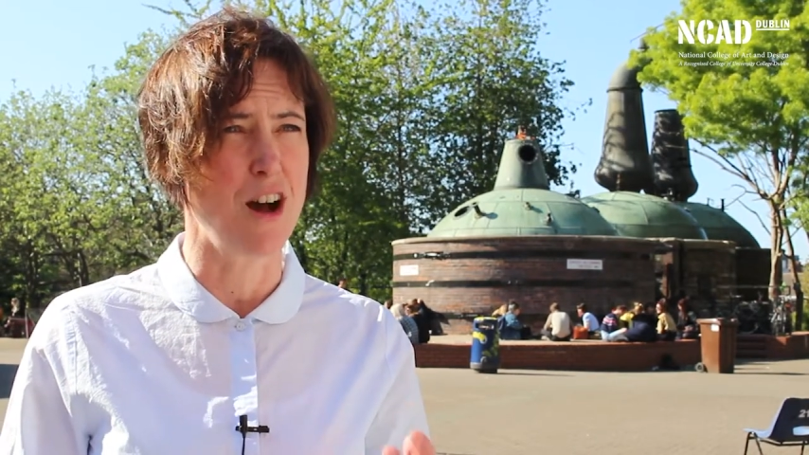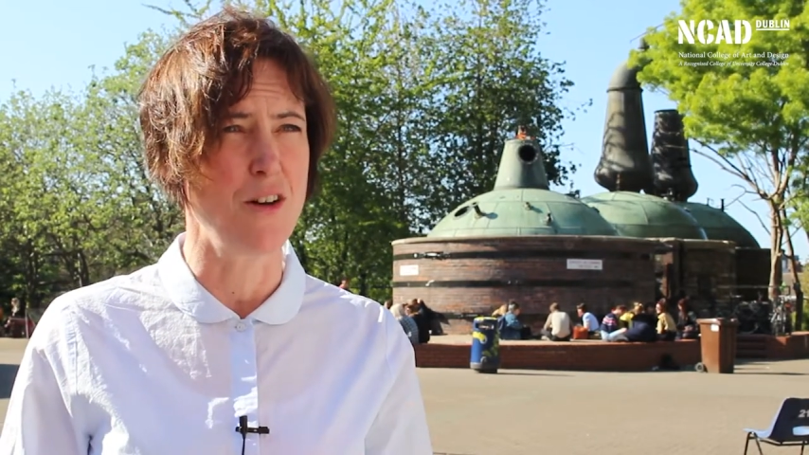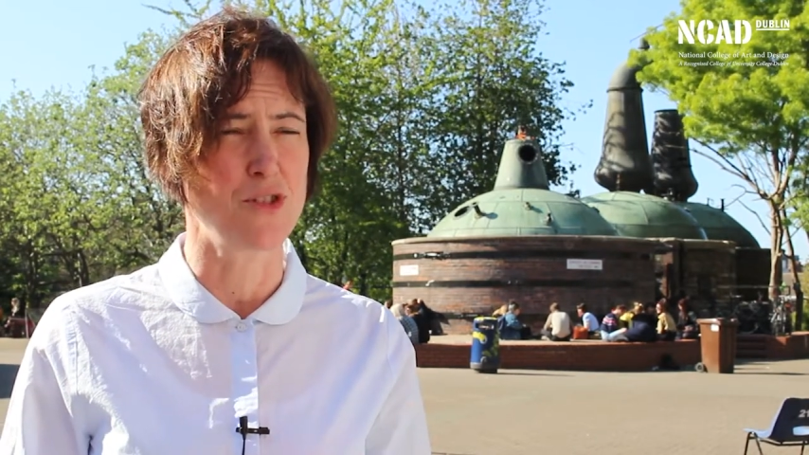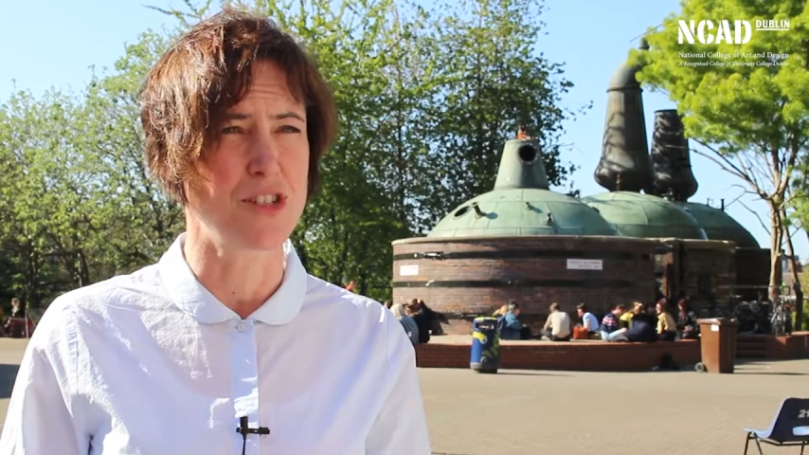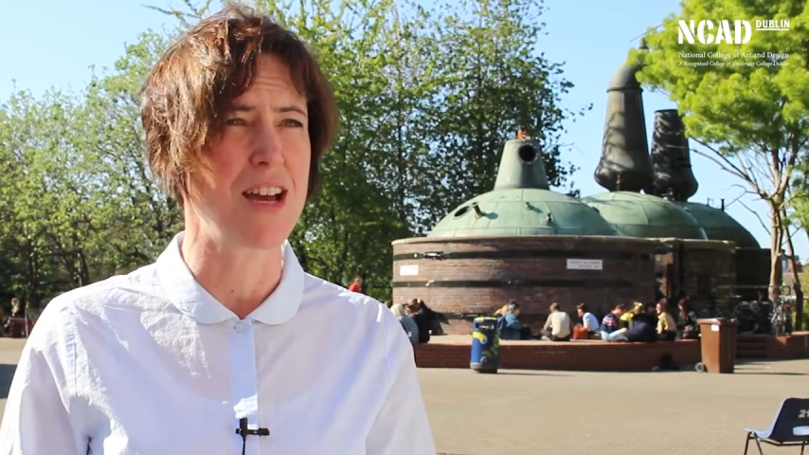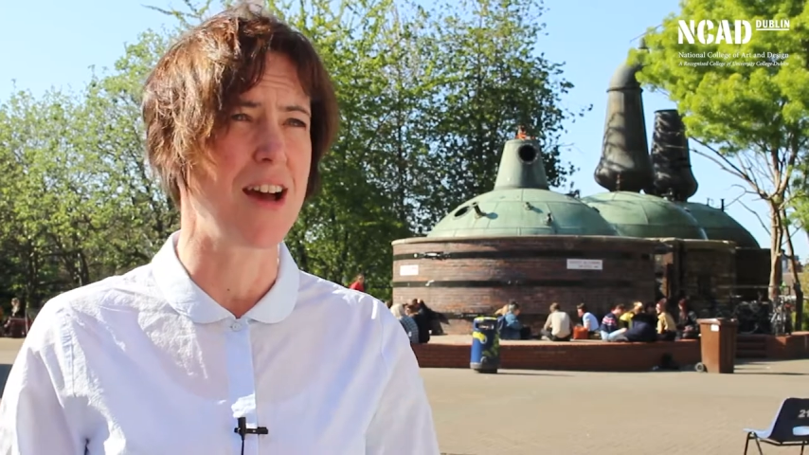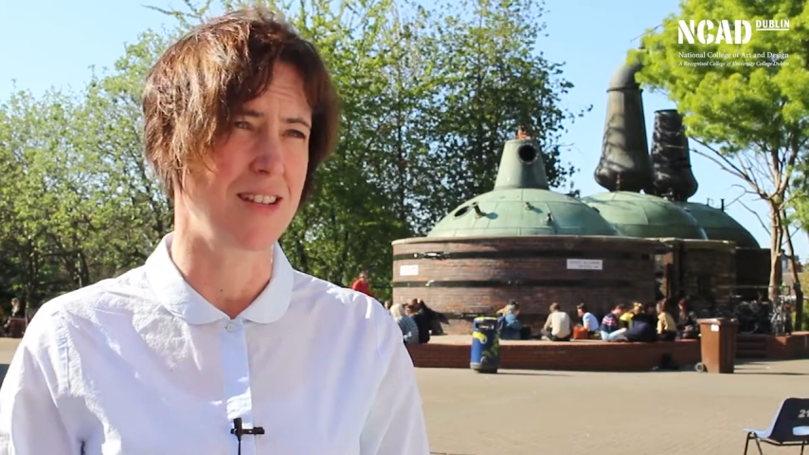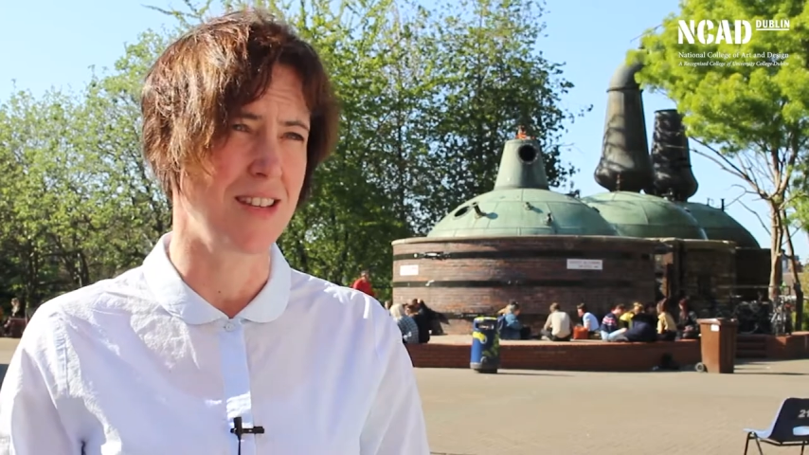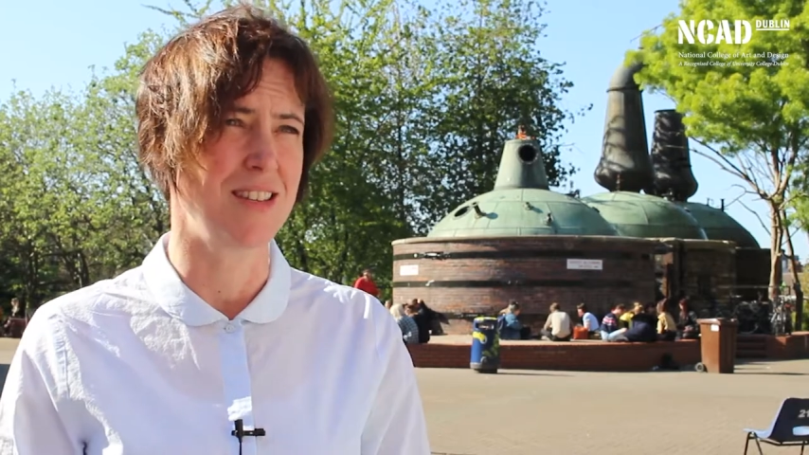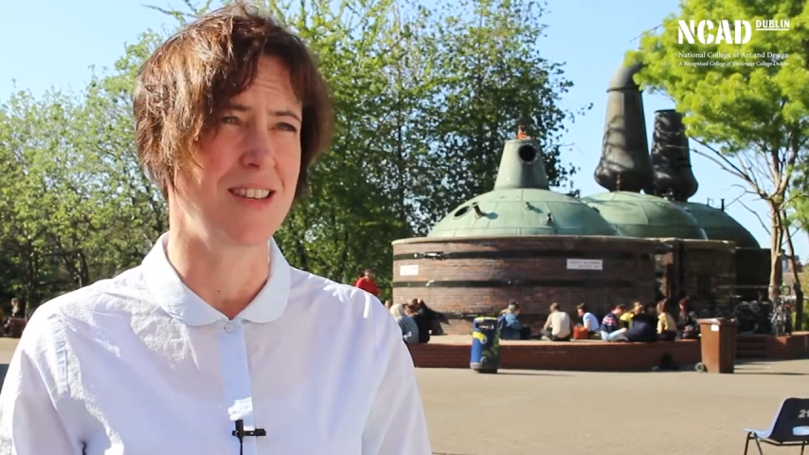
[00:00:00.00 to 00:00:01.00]
offered
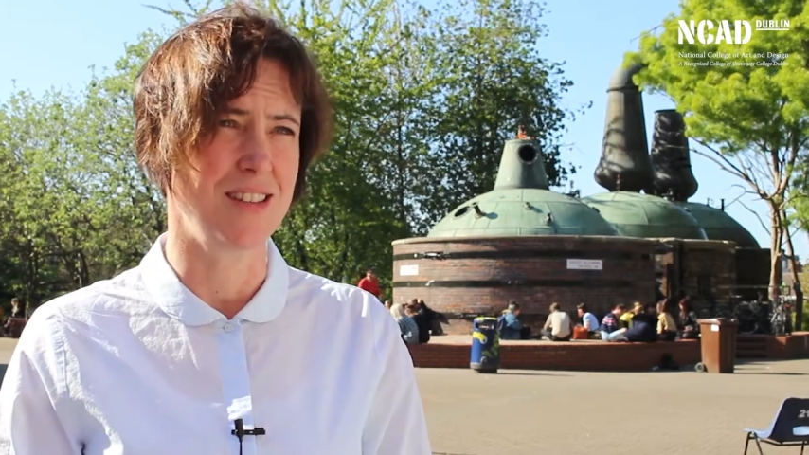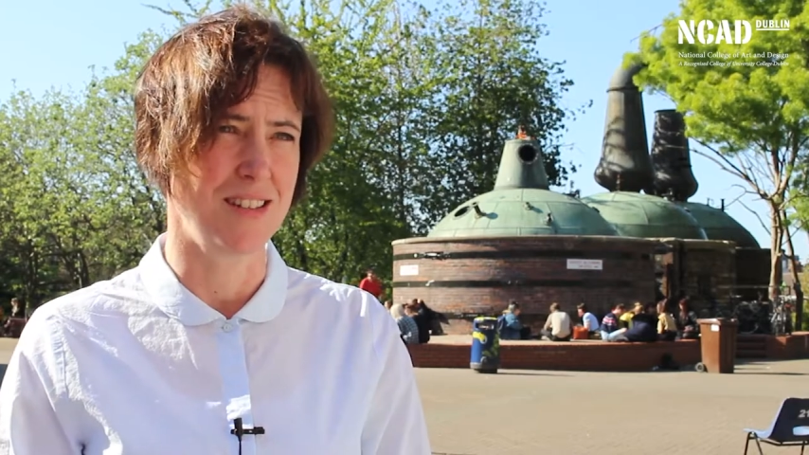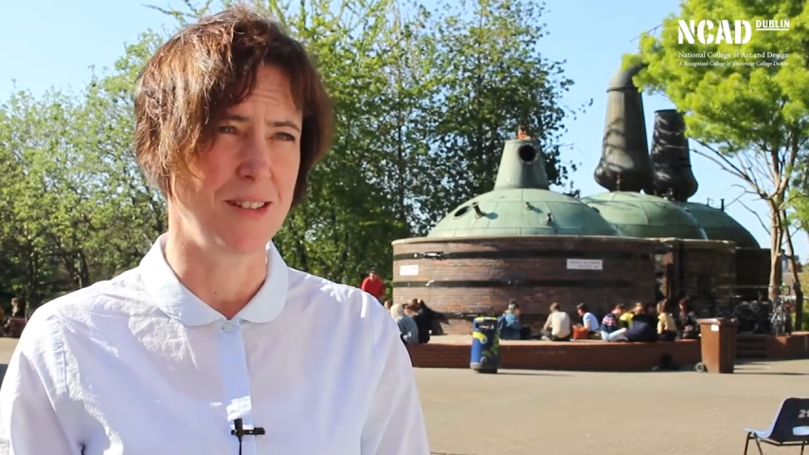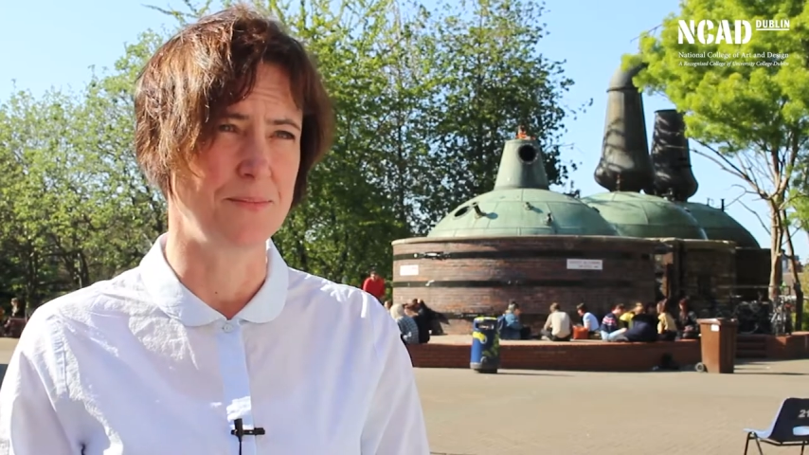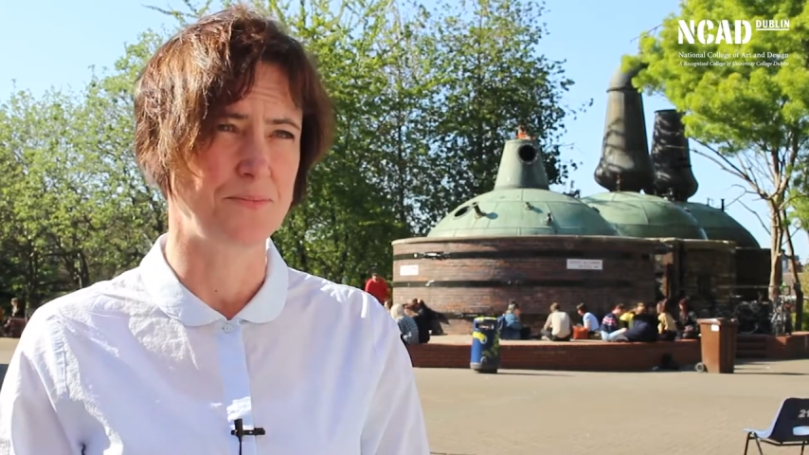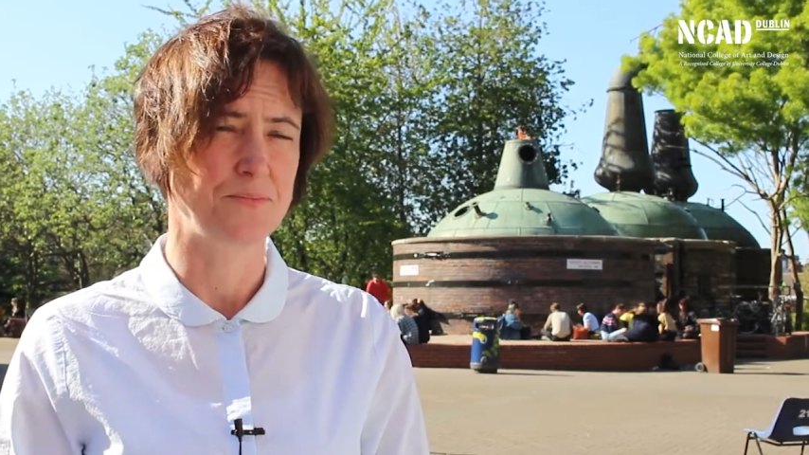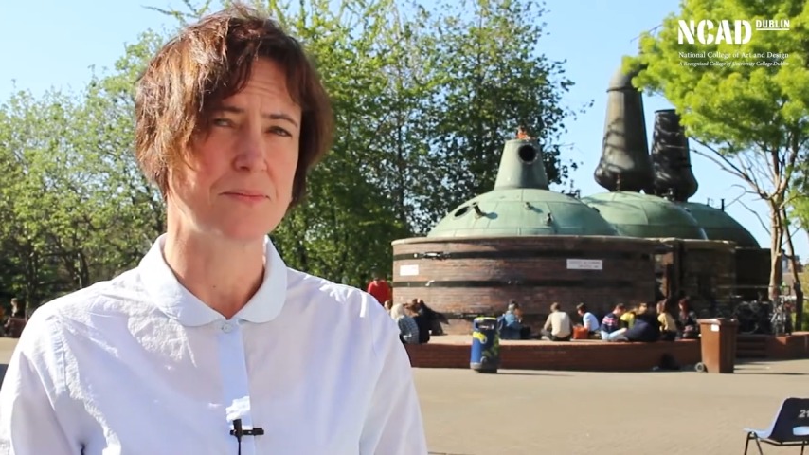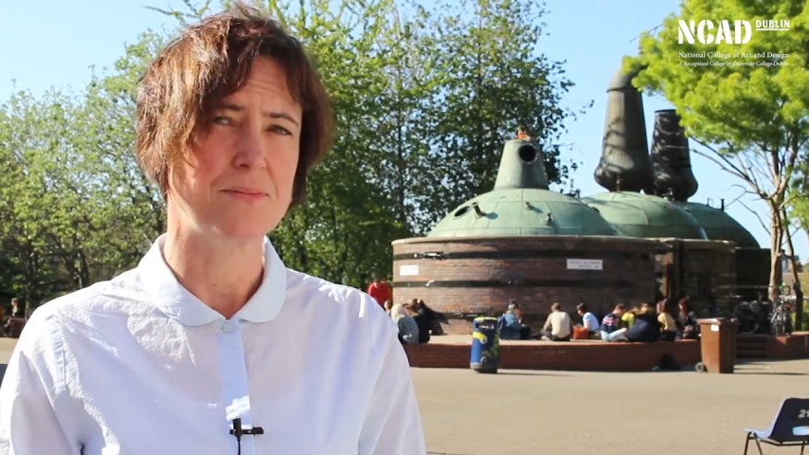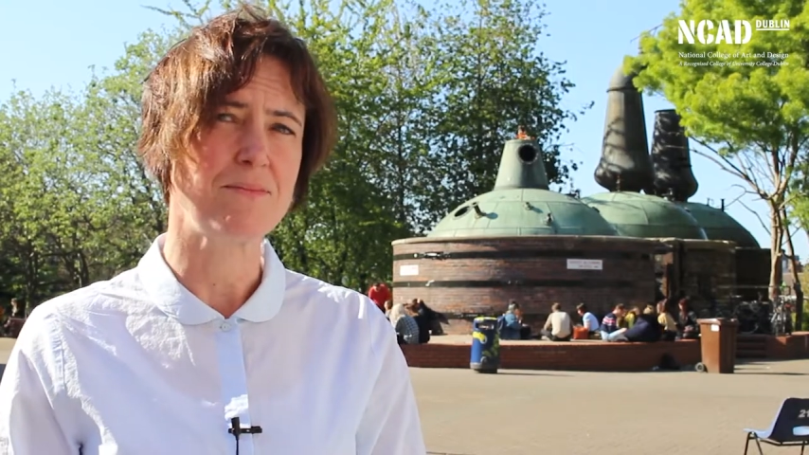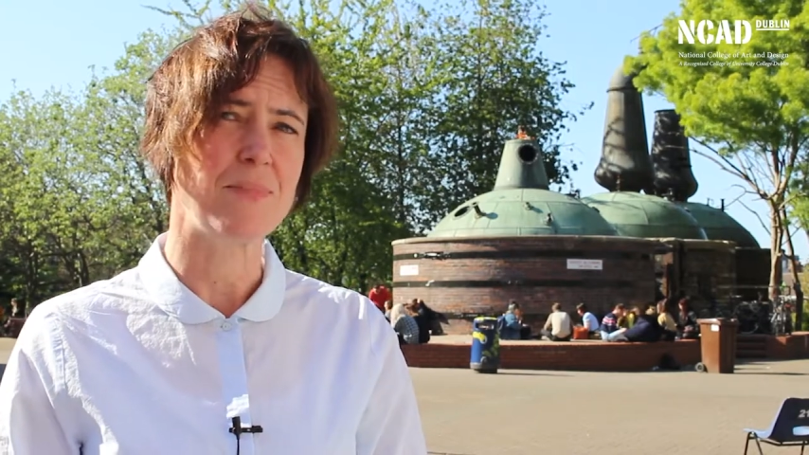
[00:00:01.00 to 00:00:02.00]
at NCAD